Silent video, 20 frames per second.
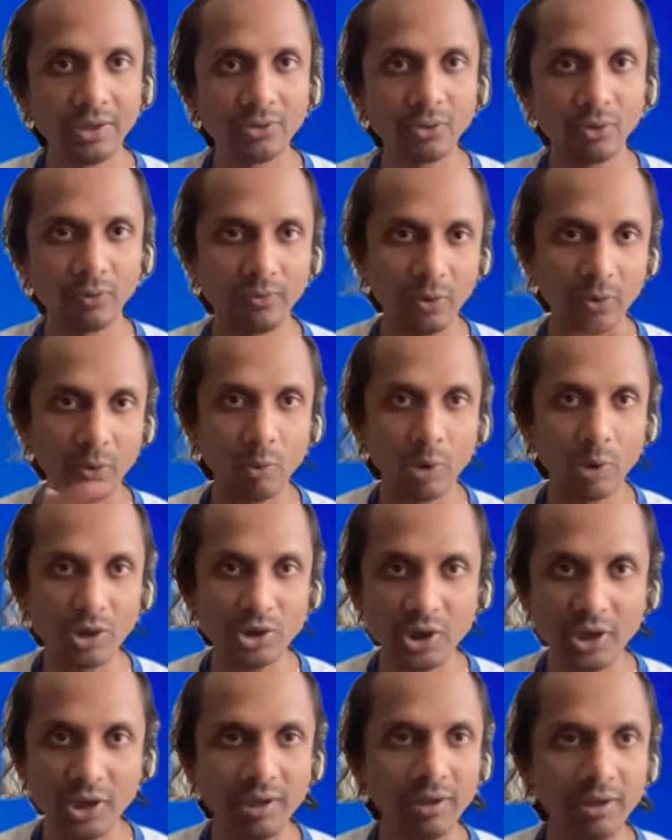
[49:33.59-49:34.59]
So if you're
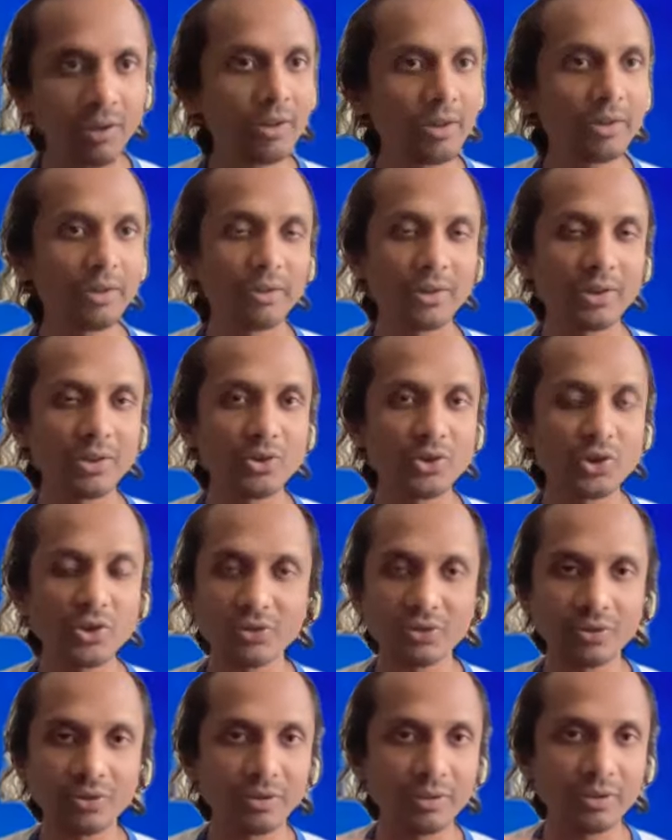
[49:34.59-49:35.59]
watching, then
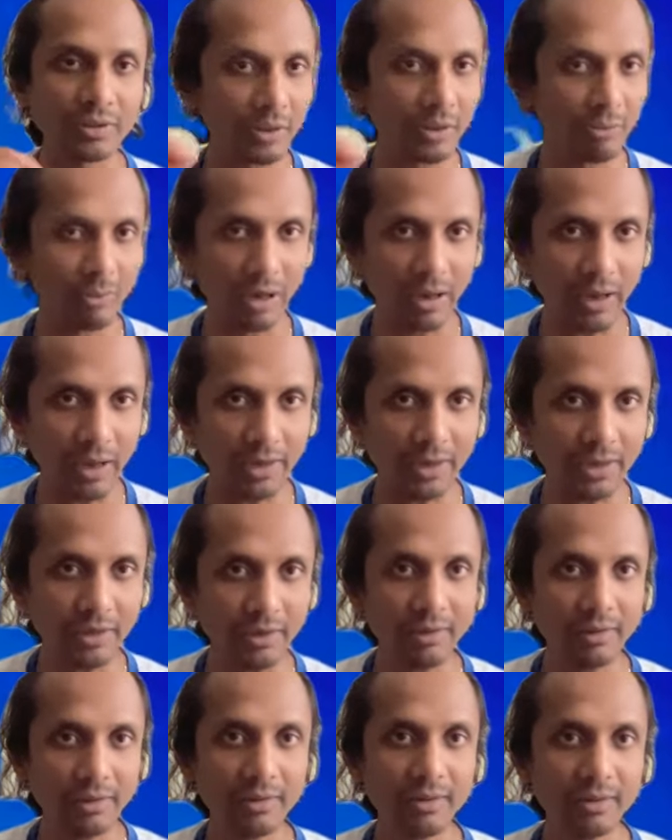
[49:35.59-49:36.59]
just give a like